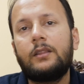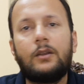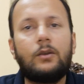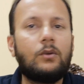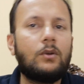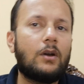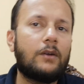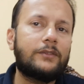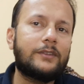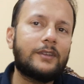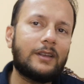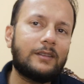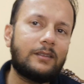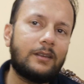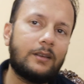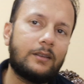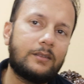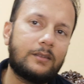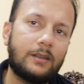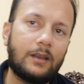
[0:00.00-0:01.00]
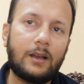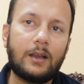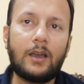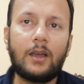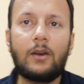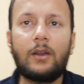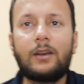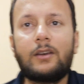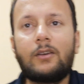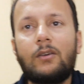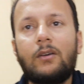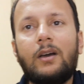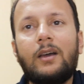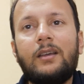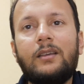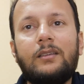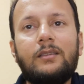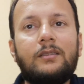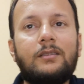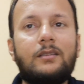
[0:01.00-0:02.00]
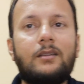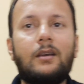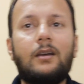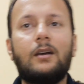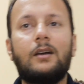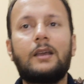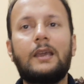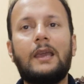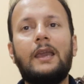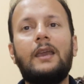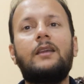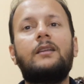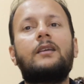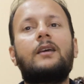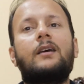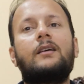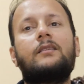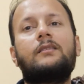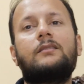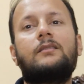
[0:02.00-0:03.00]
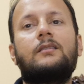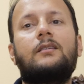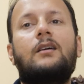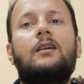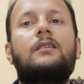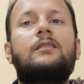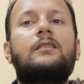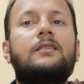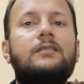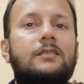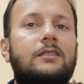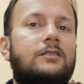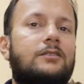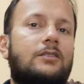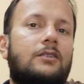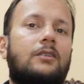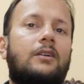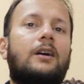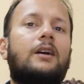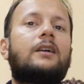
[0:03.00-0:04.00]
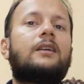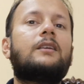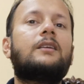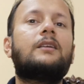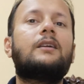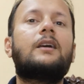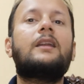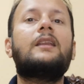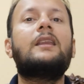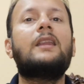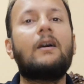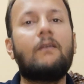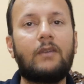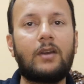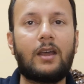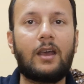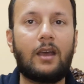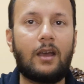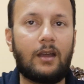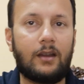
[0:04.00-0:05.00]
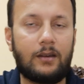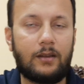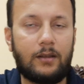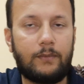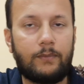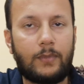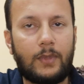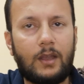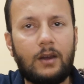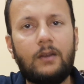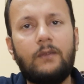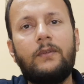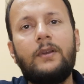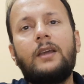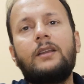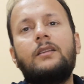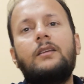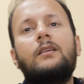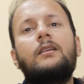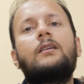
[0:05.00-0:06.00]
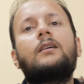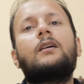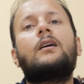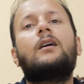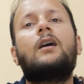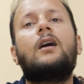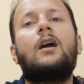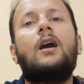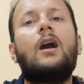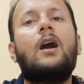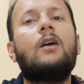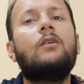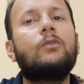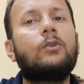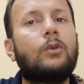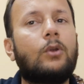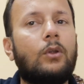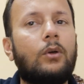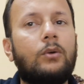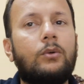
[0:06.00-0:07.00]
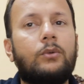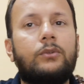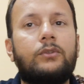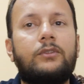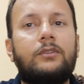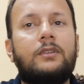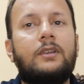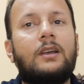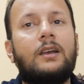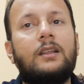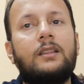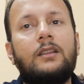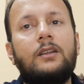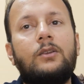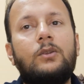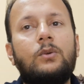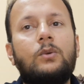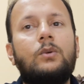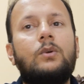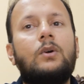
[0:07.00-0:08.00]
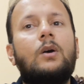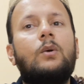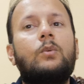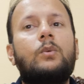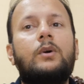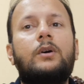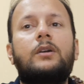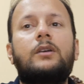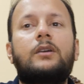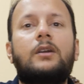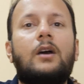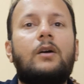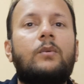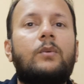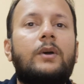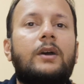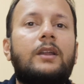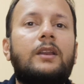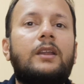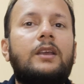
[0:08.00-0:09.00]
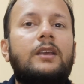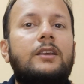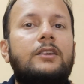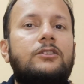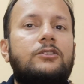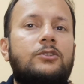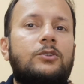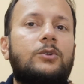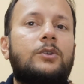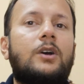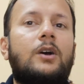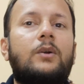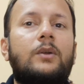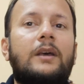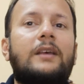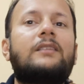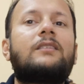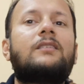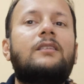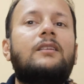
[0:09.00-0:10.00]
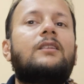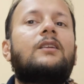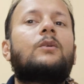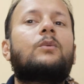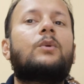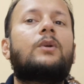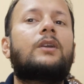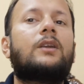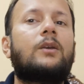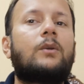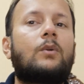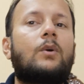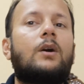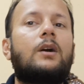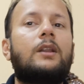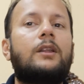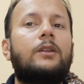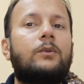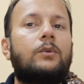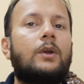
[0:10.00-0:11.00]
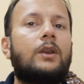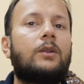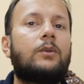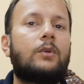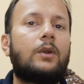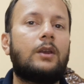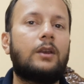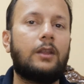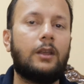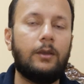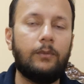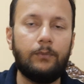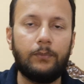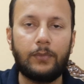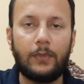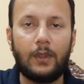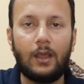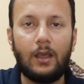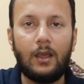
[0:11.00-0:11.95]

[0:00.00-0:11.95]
The Duke of Sussex characterized Kate as the sister I never had, reflecting how close the two were when he stood down as senior working royal in 2020.